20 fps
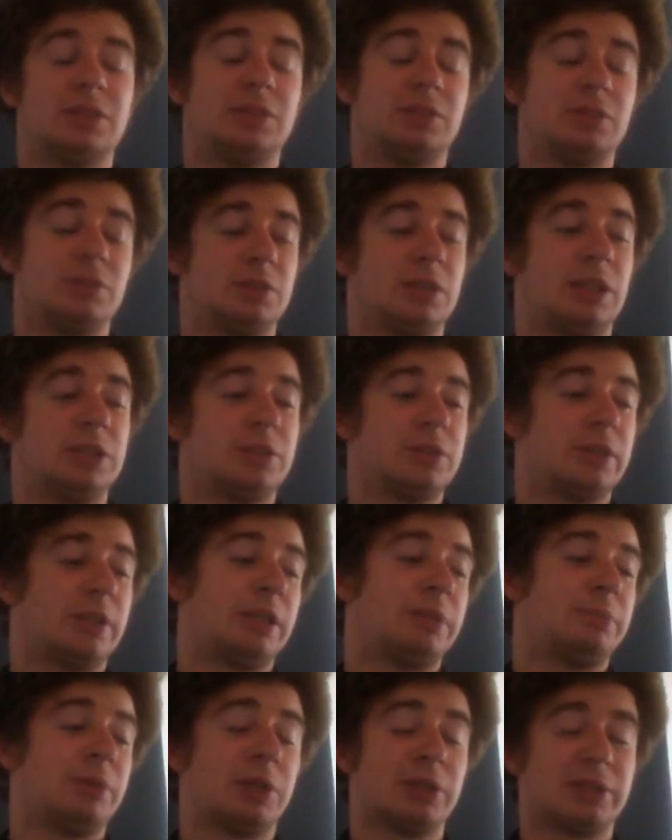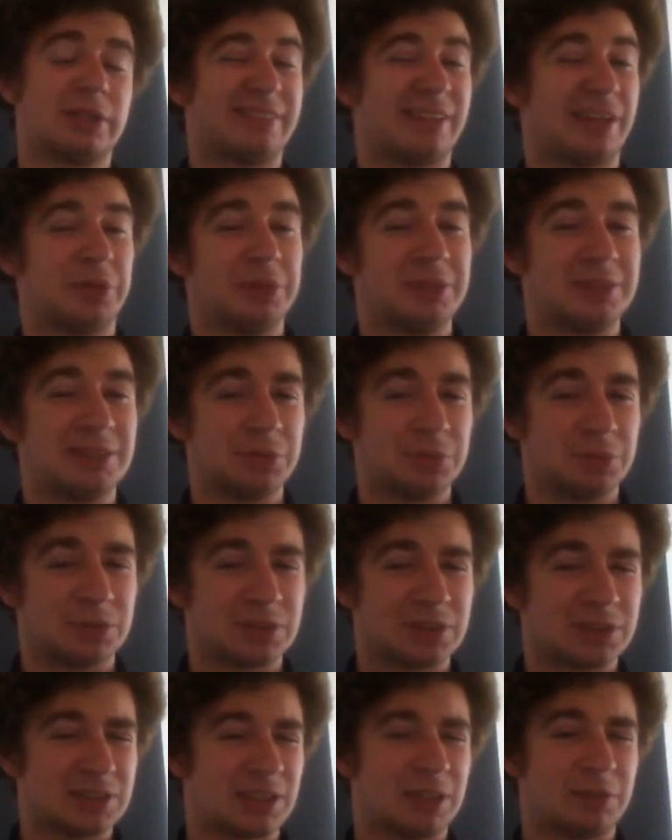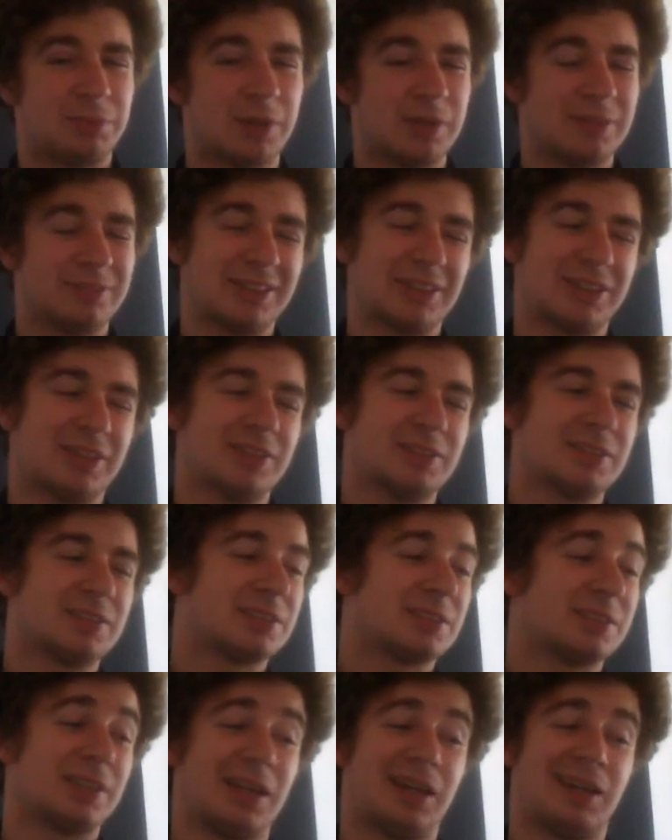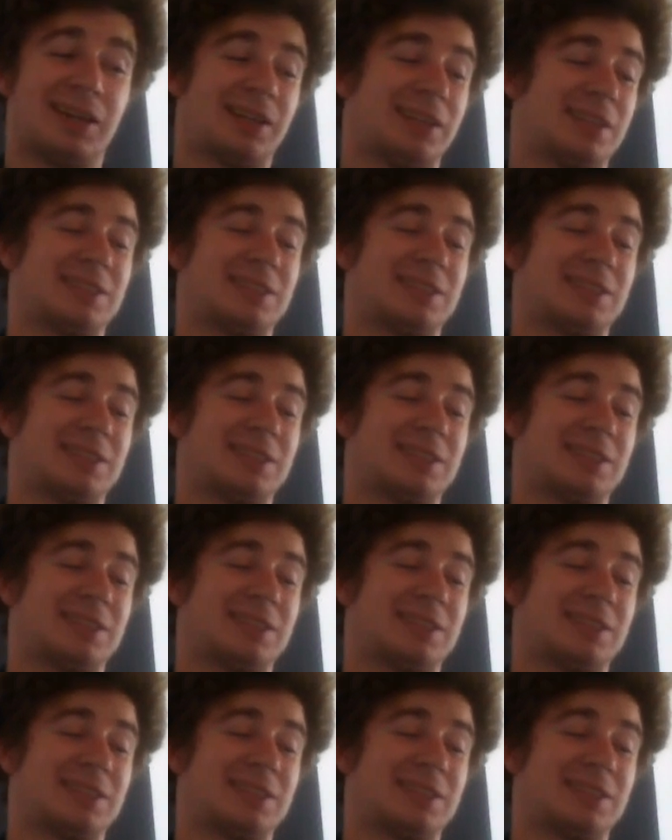and it was literally because I ran Quintet walls instead of perfect guards, and